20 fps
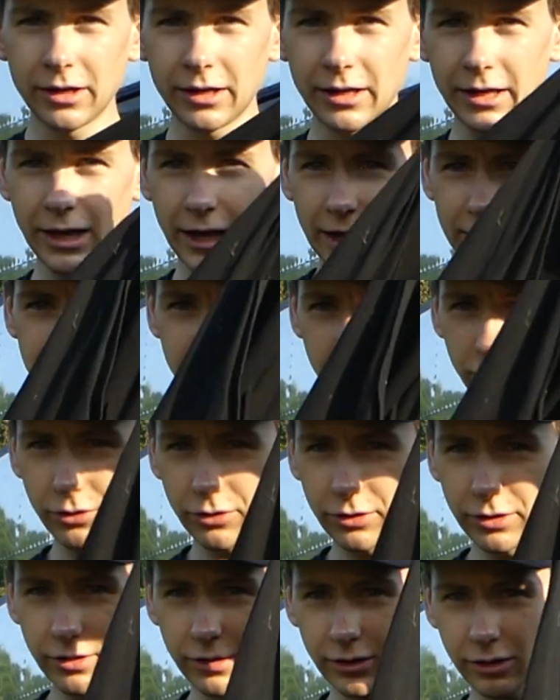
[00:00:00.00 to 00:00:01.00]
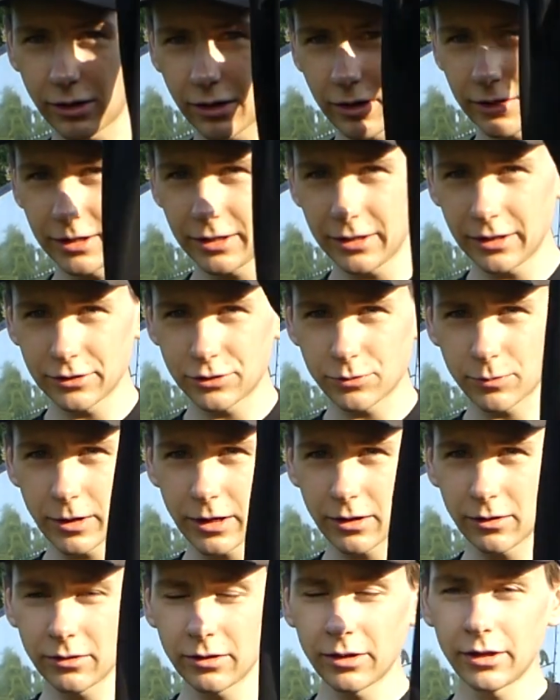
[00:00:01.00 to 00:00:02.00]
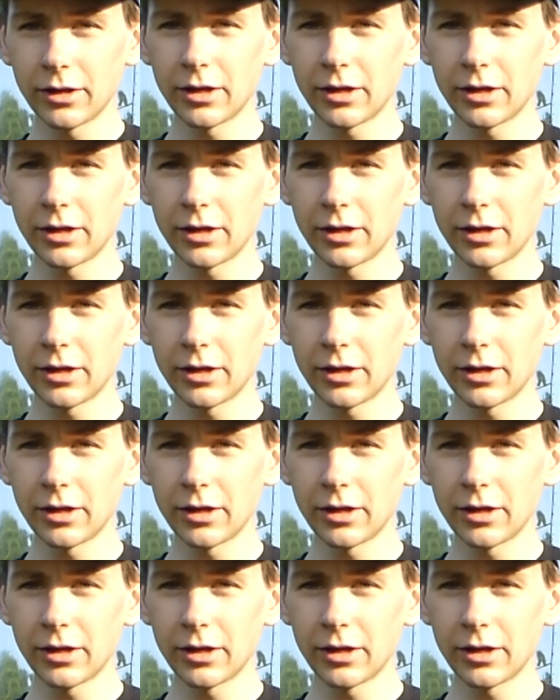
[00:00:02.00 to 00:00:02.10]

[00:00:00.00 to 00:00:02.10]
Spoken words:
It has a hood on it as well,